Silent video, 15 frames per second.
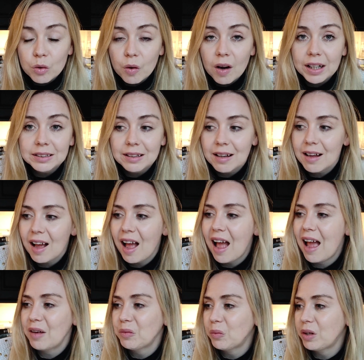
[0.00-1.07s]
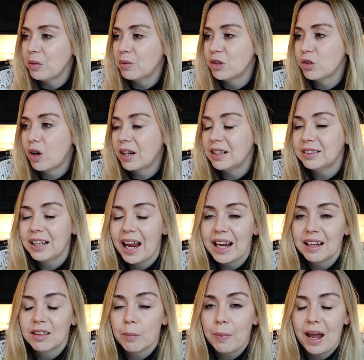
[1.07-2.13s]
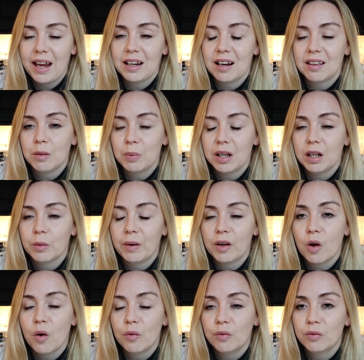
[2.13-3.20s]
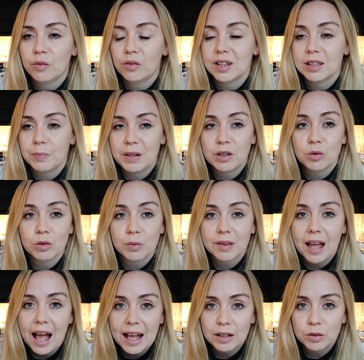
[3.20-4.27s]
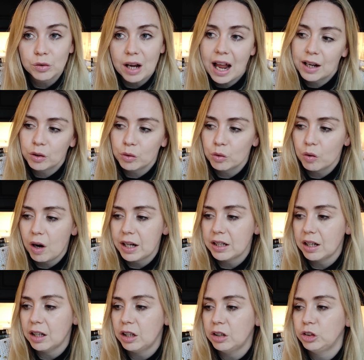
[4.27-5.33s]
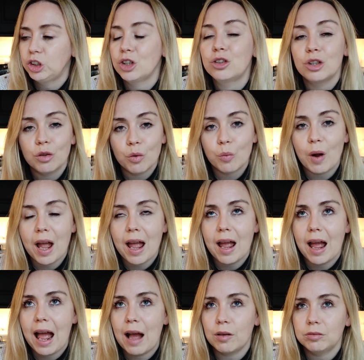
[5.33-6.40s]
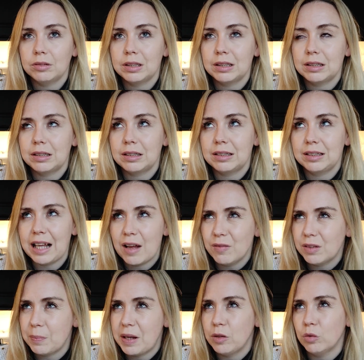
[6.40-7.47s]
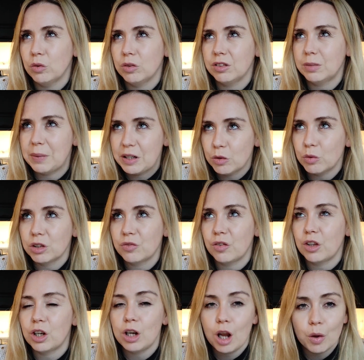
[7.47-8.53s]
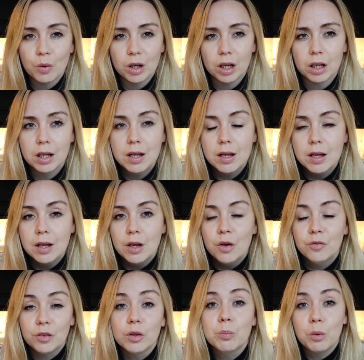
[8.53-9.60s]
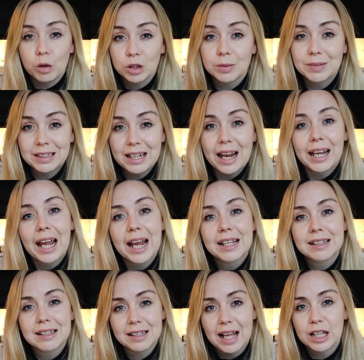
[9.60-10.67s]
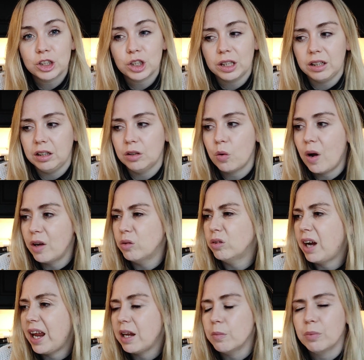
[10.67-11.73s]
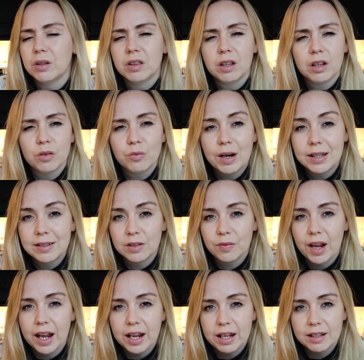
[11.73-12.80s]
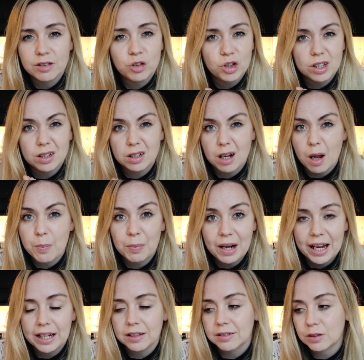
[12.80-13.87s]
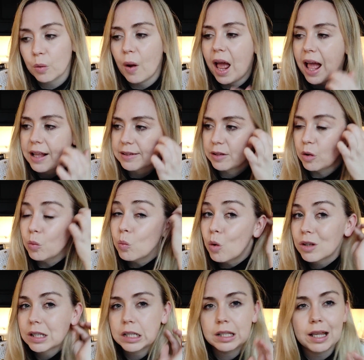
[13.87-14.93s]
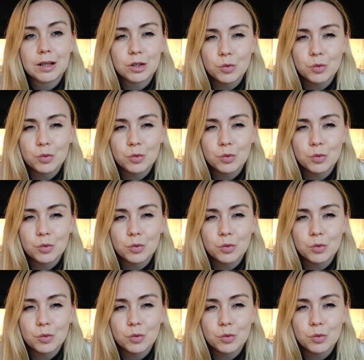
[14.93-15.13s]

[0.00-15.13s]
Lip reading: grinder, and we were trying to take the paint and the peel away off the spindles with the angle grinder. Just so you're aware, our set of spindles for the bottom staircase is actually quite ornate, but the rest of it is just a plain square. So it wasn't